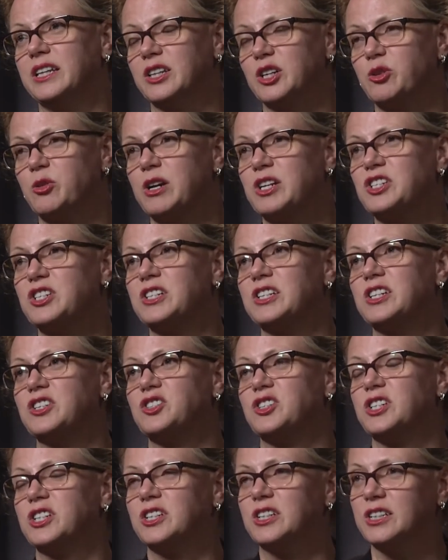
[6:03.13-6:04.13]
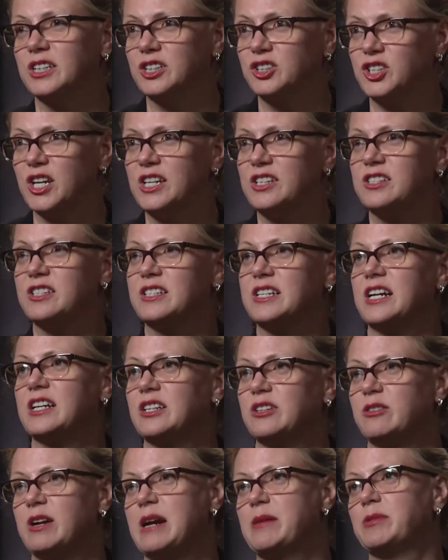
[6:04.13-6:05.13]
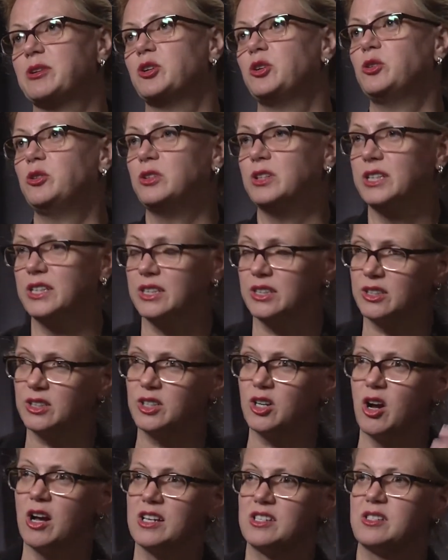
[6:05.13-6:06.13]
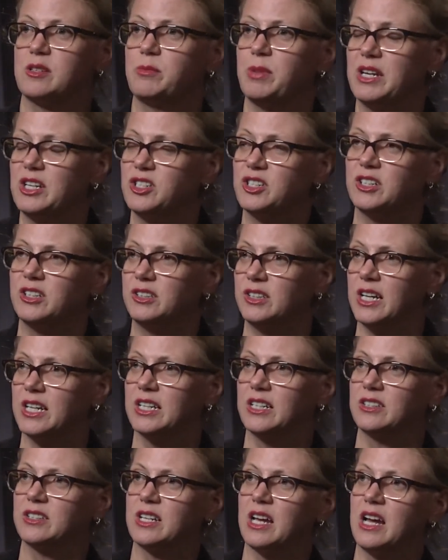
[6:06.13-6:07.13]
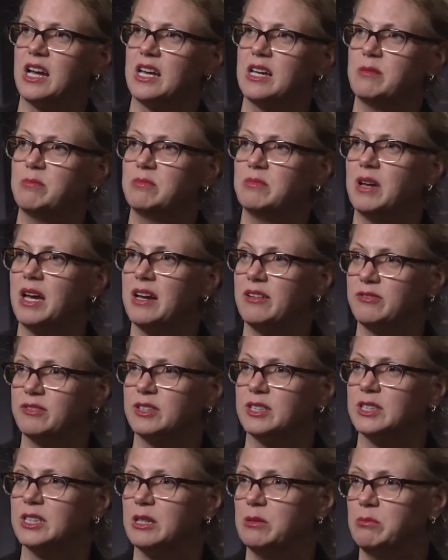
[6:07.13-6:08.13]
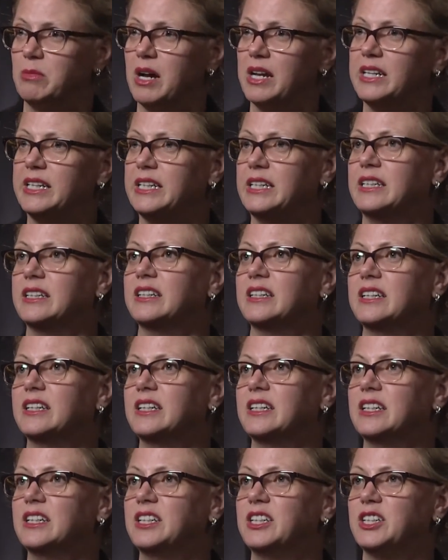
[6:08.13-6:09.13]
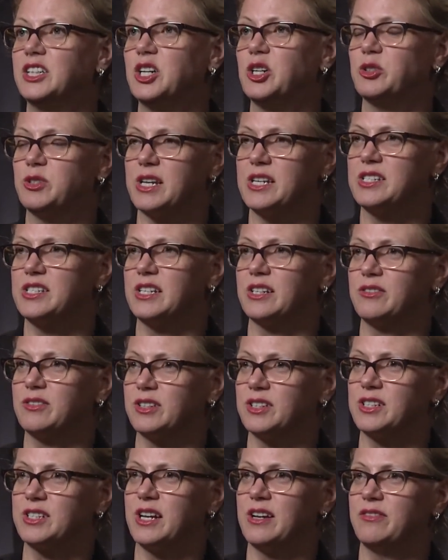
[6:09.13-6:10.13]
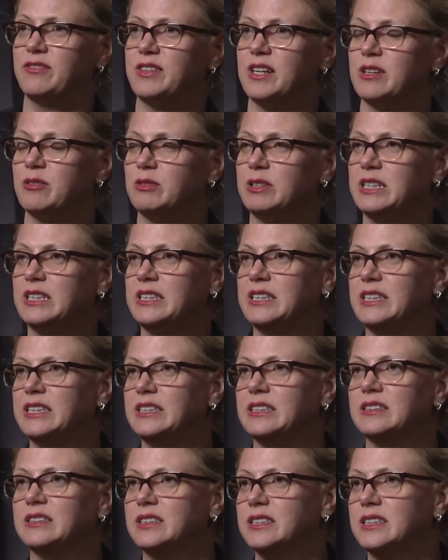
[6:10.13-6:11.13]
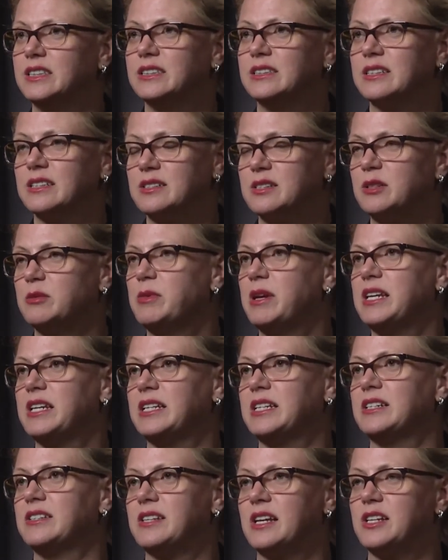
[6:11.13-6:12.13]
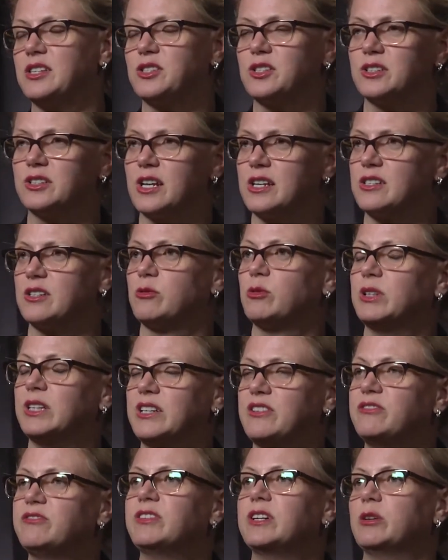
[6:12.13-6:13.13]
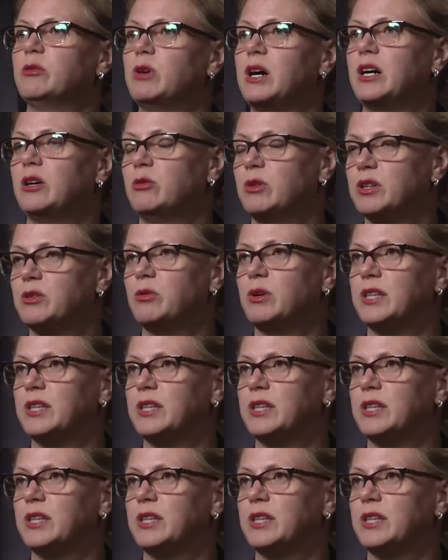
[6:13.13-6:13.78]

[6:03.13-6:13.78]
then oh, the question true. is are yeah. you going to chase it down the rabbit hole and cost the patient a lot of time effort and money you know testing for stuff that really doesn't make any sense or doesn't really fit well with